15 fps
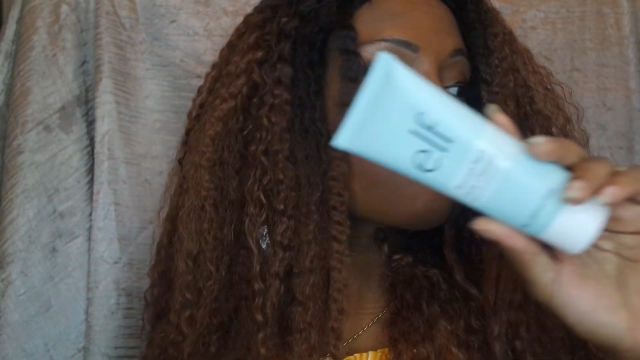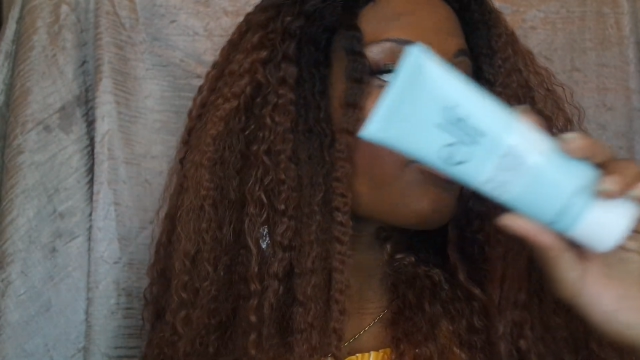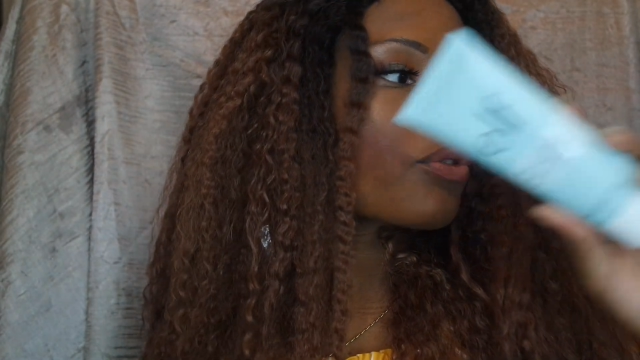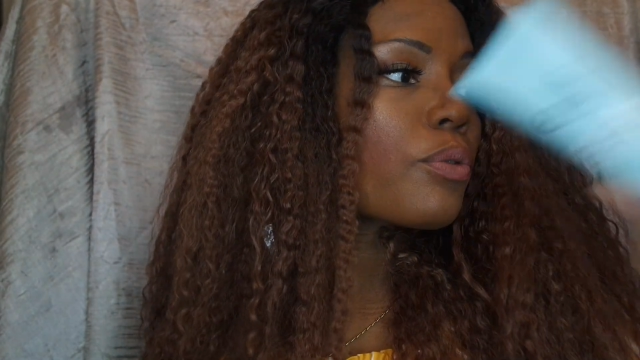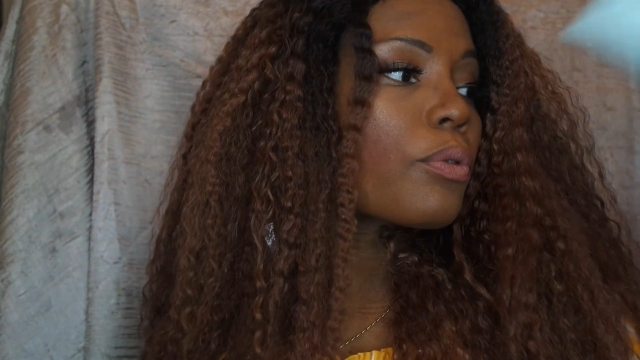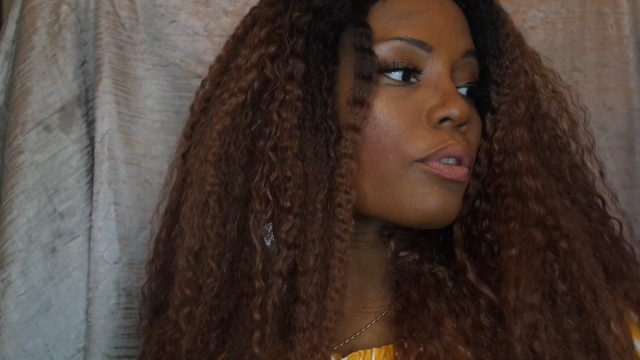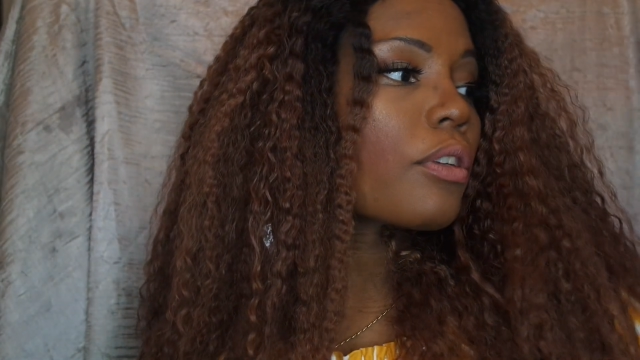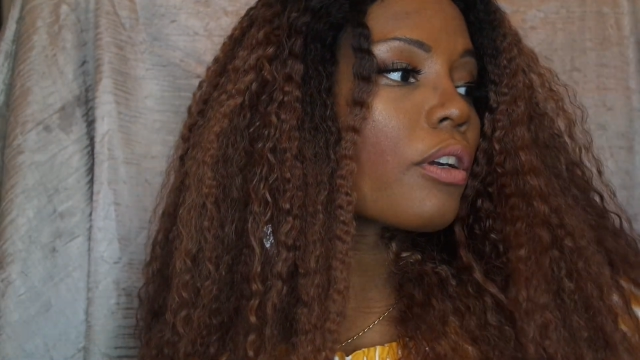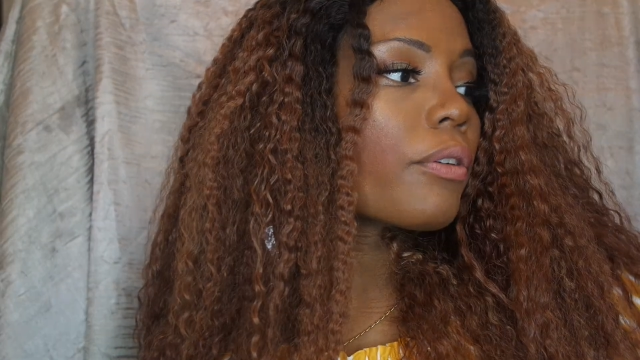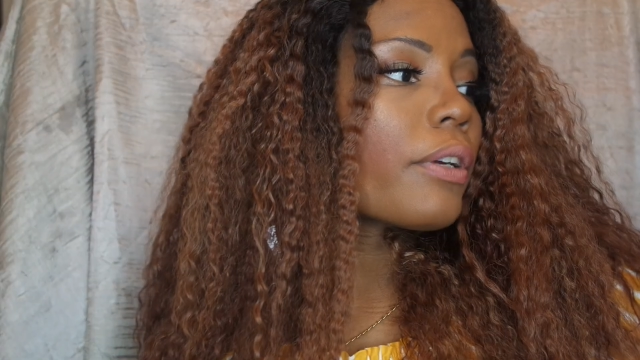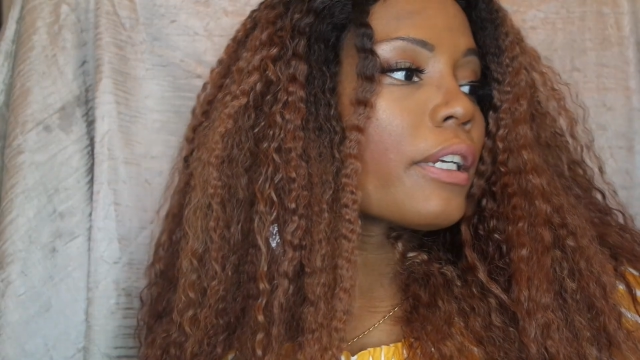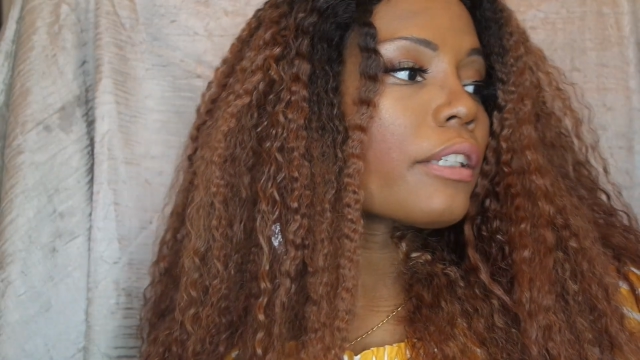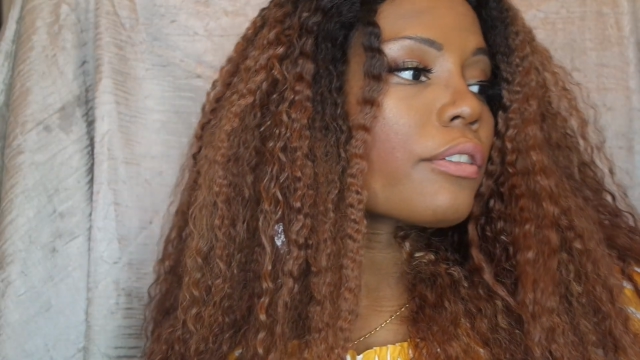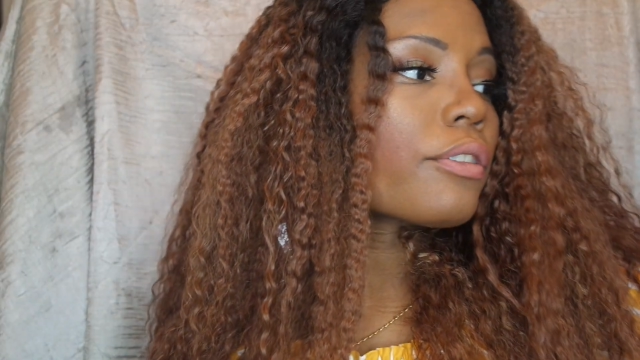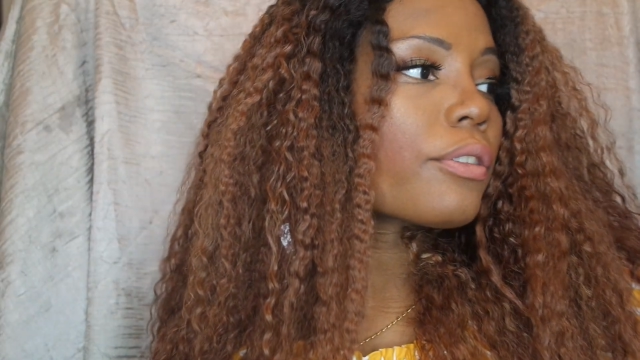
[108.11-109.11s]
This was
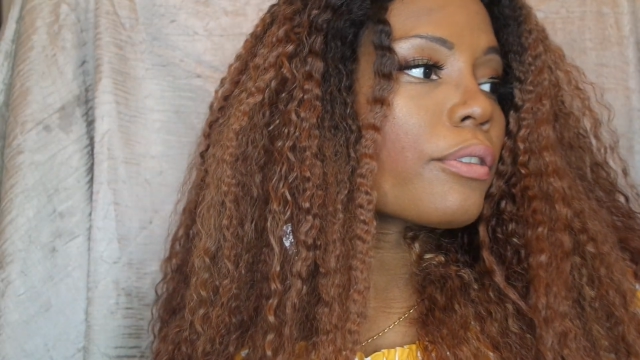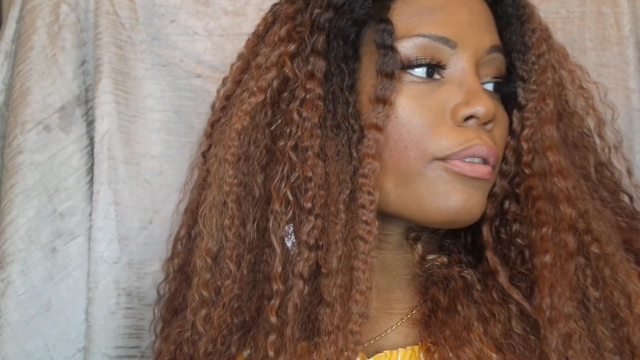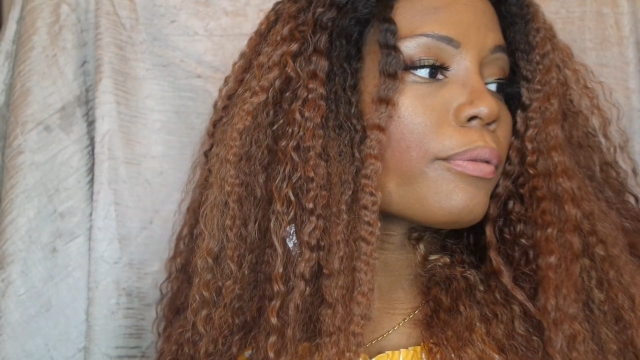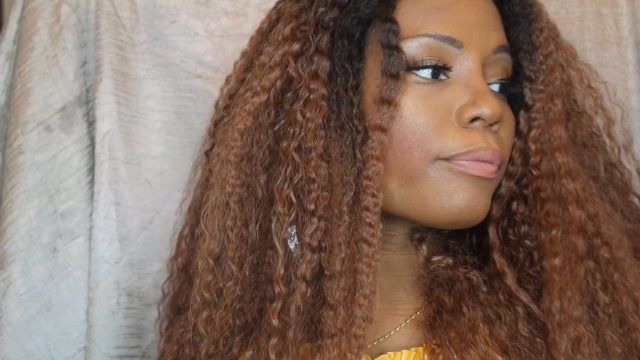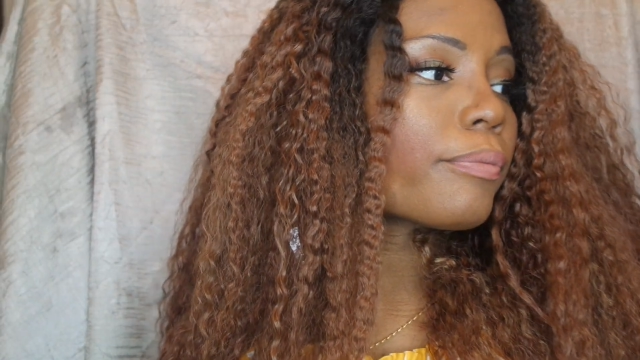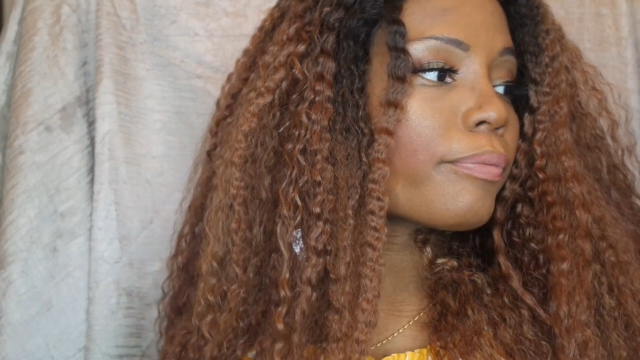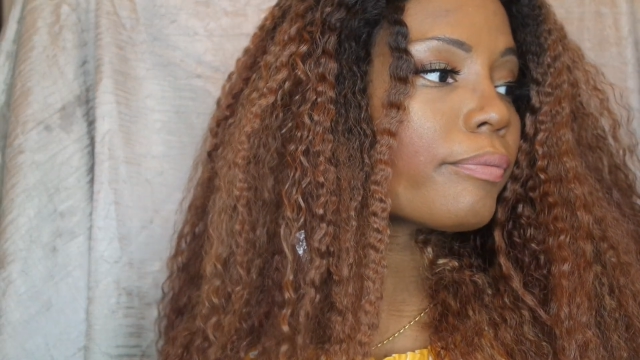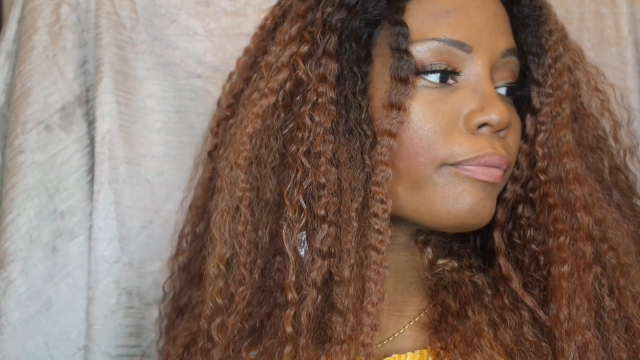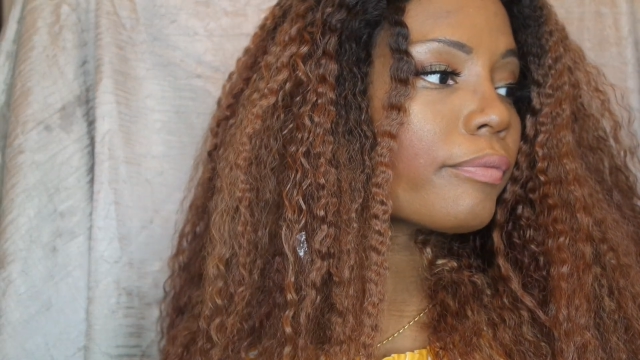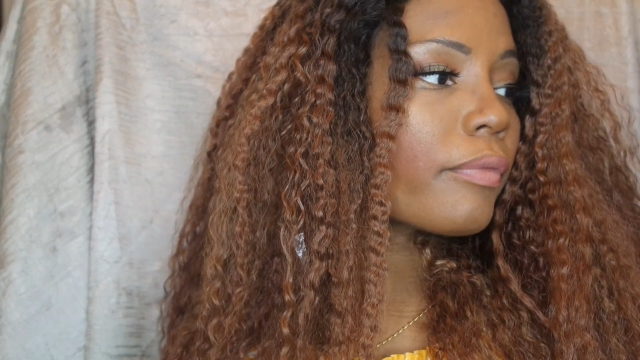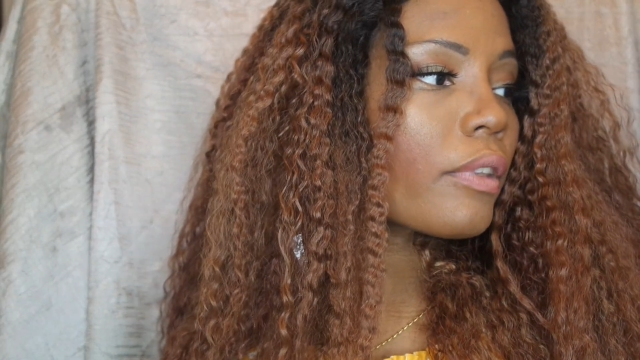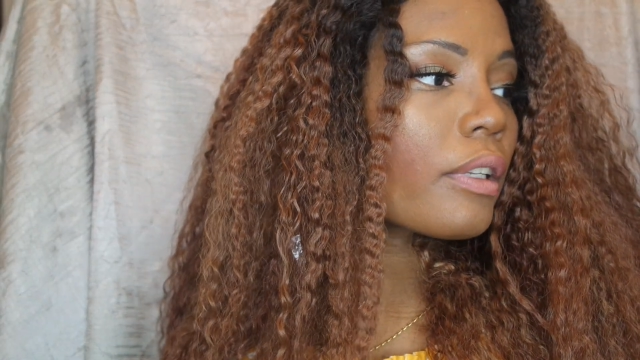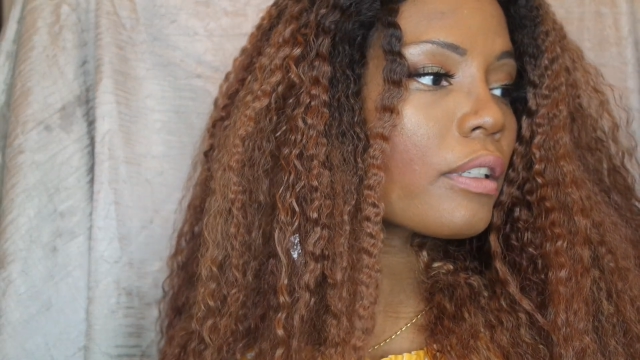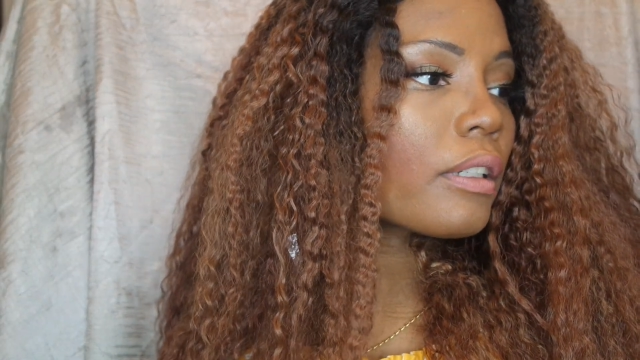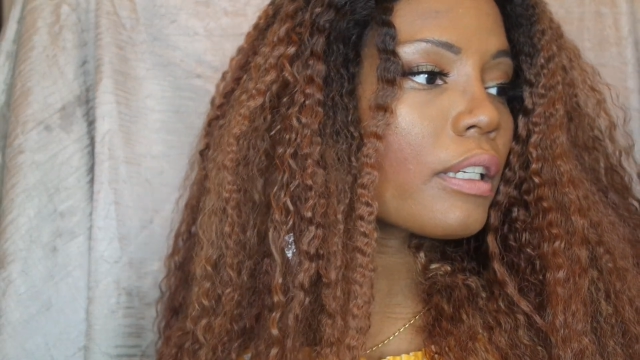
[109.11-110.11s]
alright too.
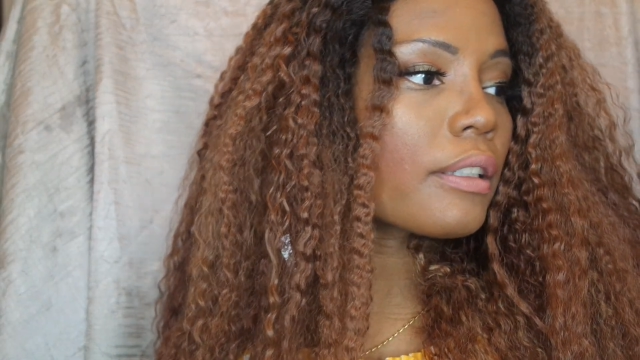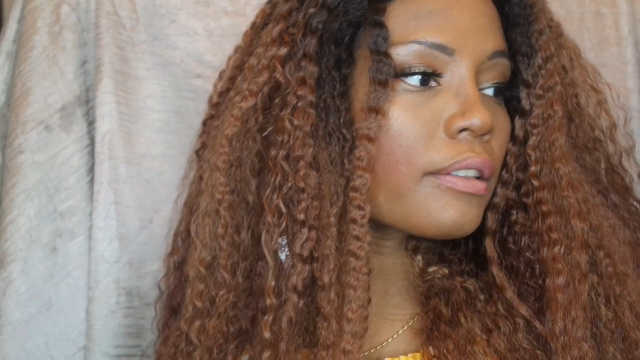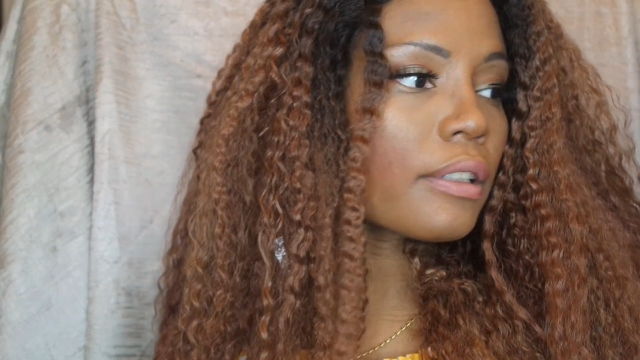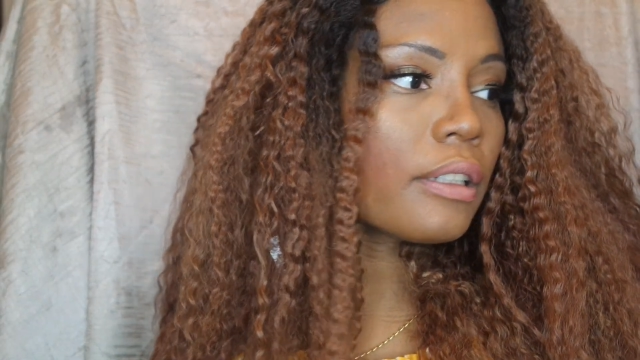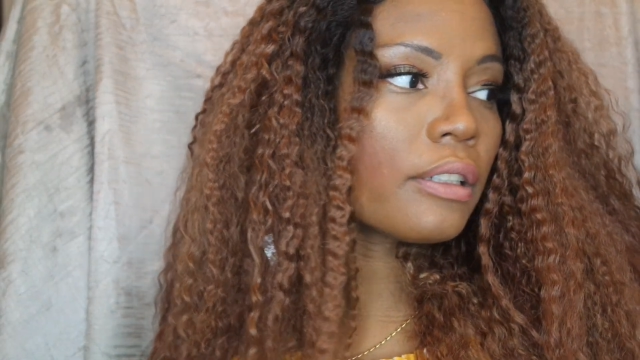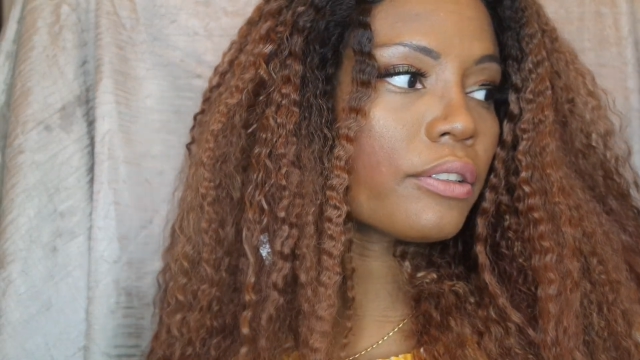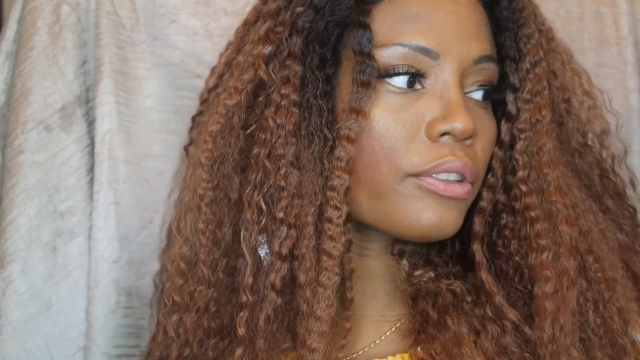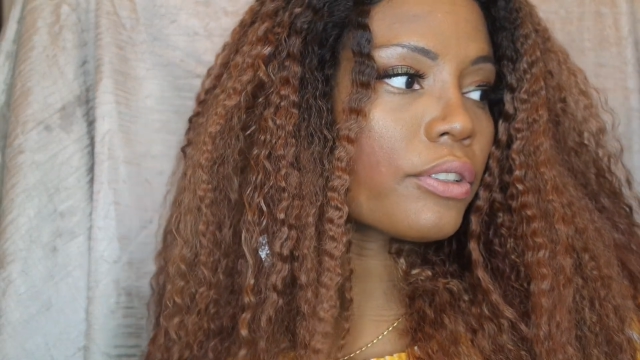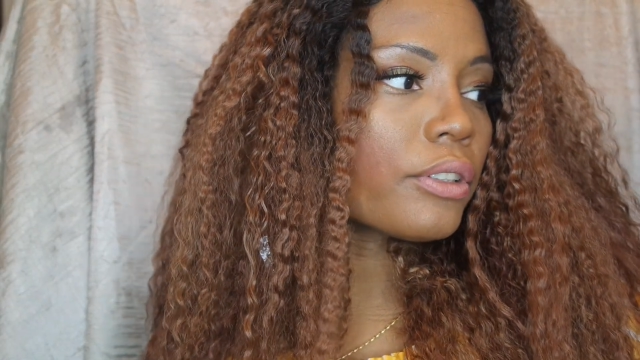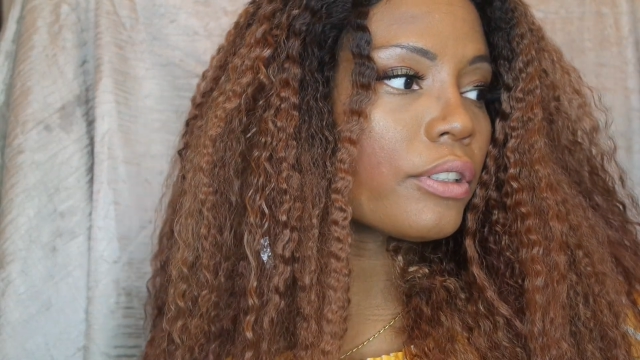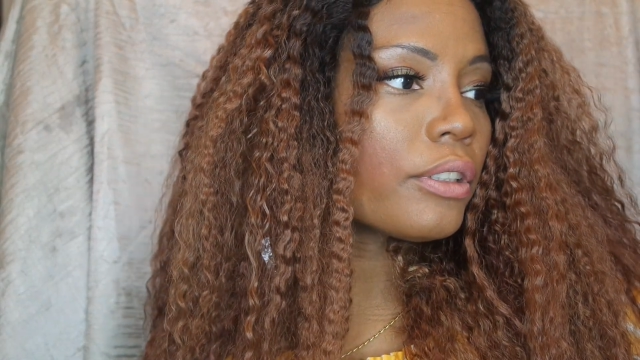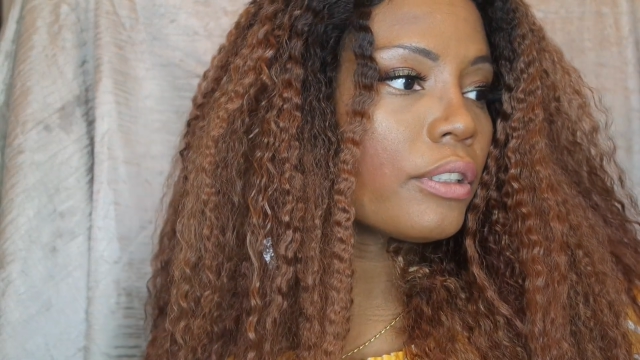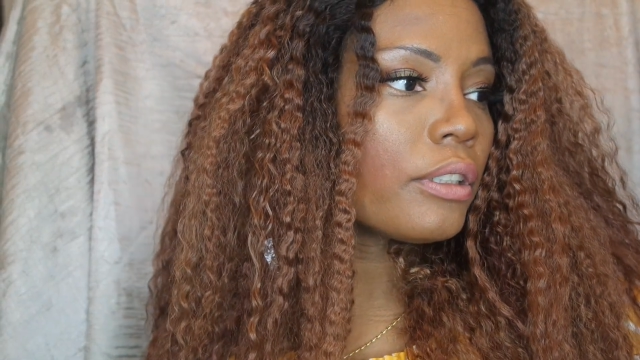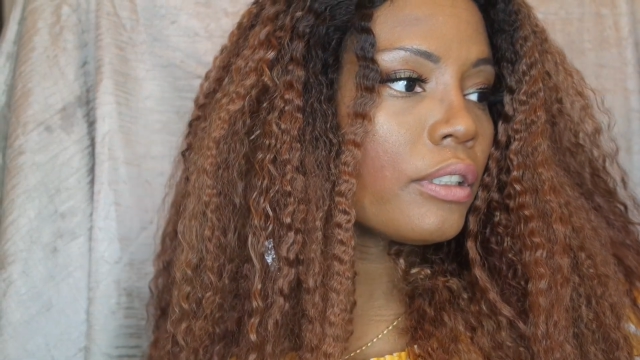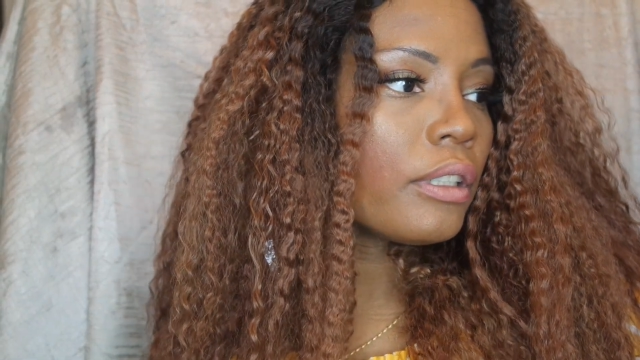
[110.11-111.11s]
A nice cleanser.